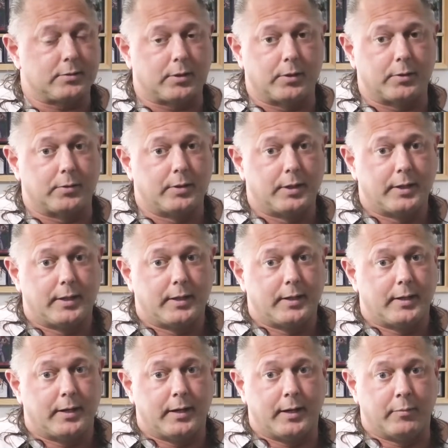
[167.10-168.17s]
So
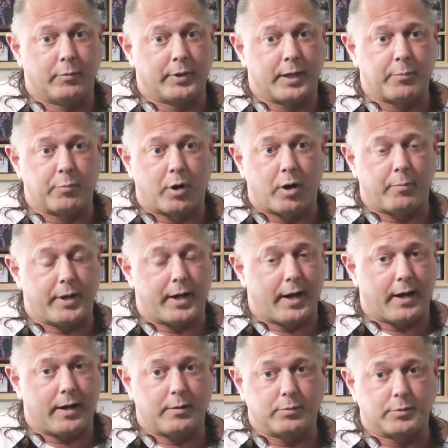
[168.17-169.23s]
when they brought me
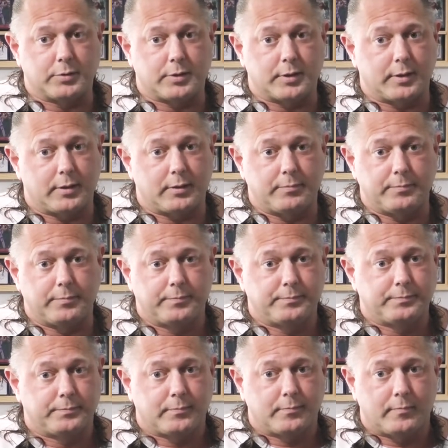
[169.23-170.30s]
out, it was
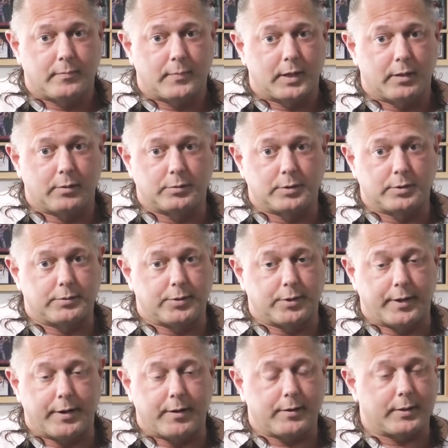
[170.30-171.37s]
a
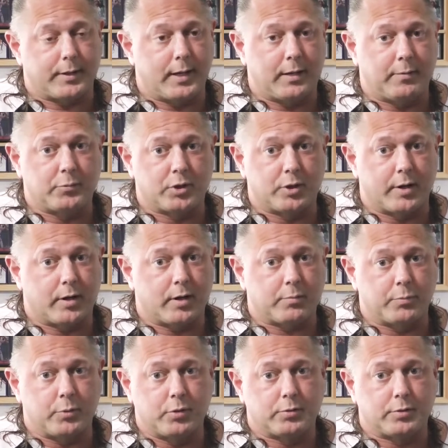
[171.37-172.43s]
generic name, generic
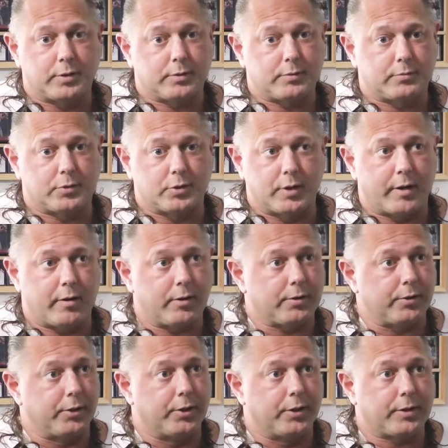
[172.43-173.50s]
music, generic
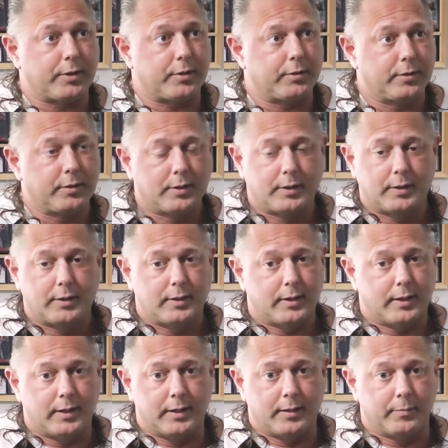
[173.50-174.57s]
look,
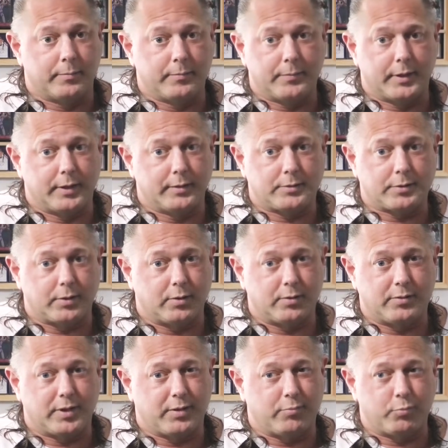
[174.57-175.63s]
and so
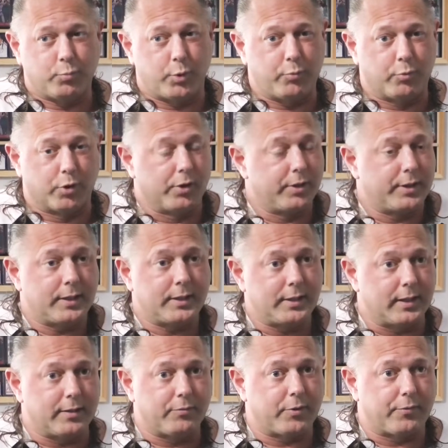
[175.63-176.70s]
we really didn't
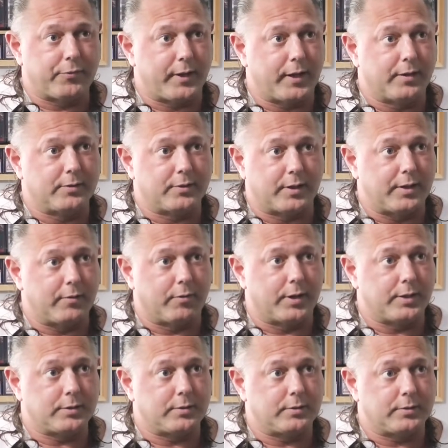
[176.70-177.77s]
give the fans any
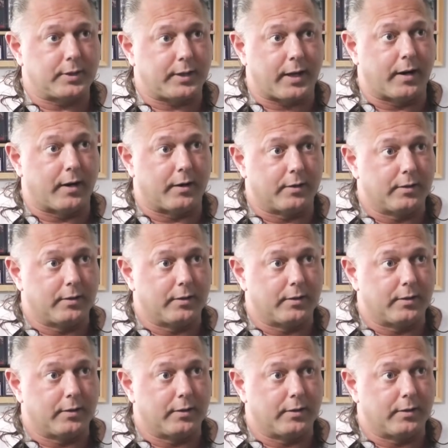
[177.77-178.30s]
reason to care.